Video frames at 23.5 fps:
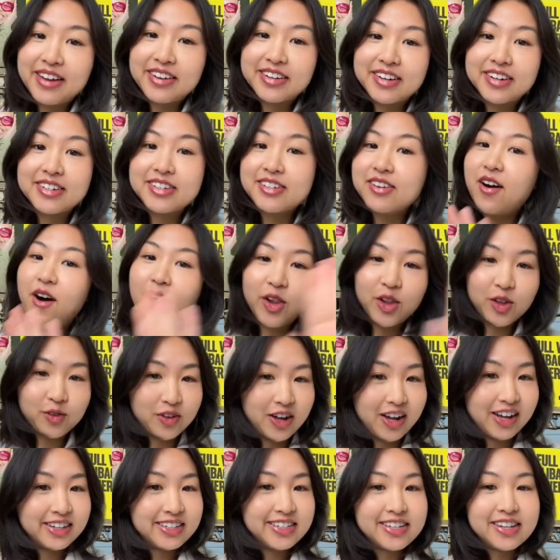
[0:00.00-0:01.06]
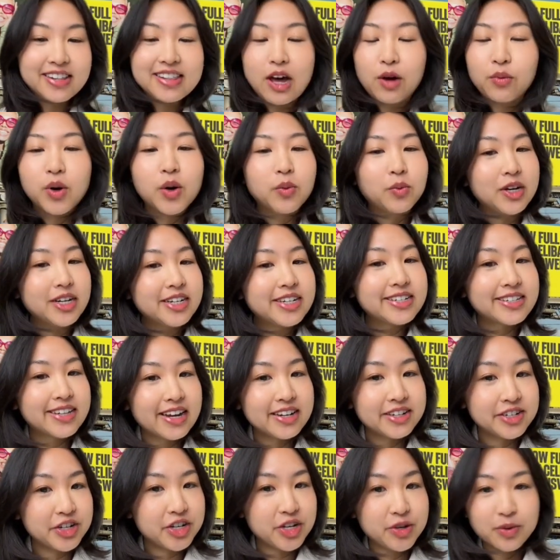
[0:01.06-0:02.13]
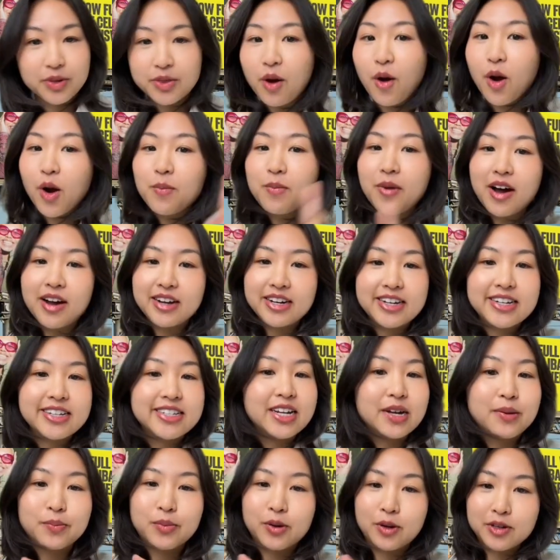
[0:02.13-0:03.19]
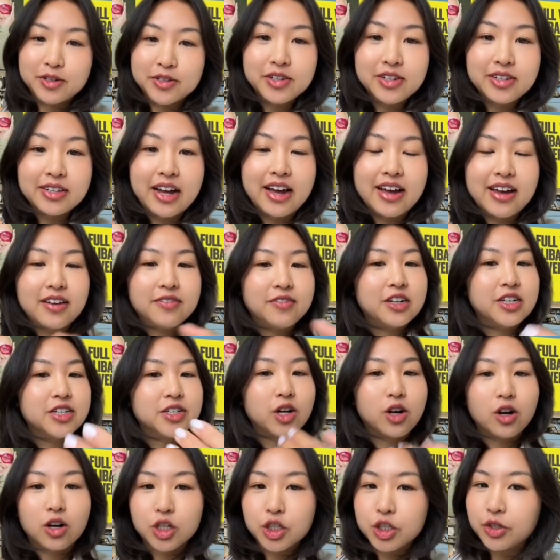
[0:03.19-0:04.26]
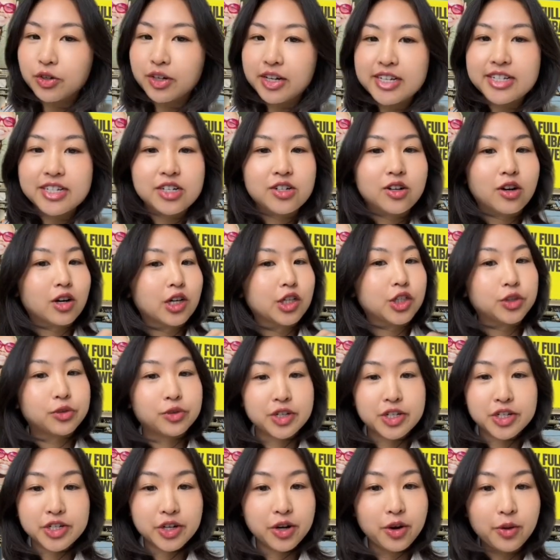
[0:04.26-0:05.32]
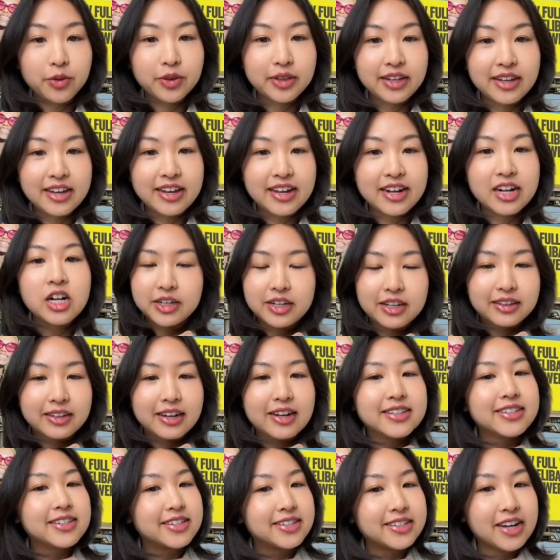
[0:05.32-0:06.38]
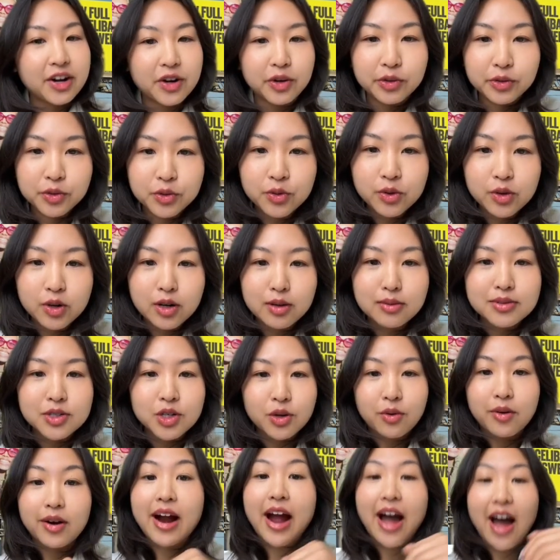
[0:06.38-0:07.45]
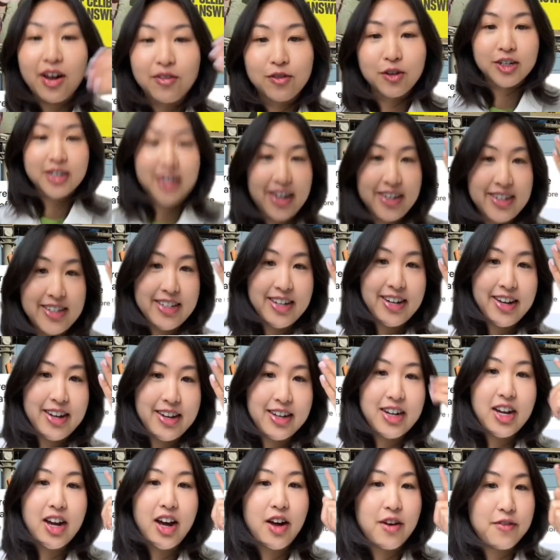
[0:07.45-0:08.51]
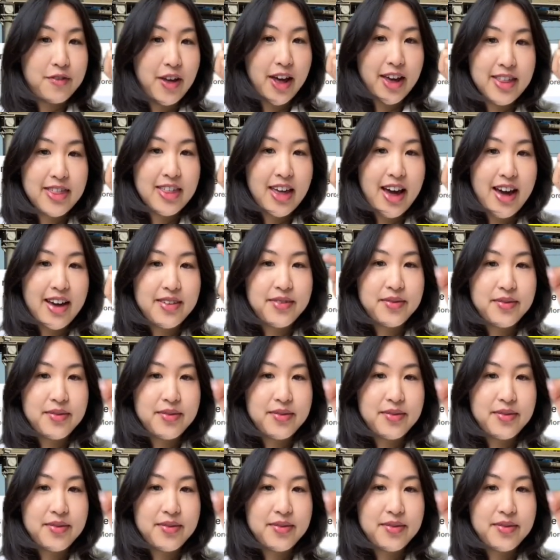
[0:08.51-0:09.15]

There's no such thing as bad press. You can't buy advertisement and get the kind of saturation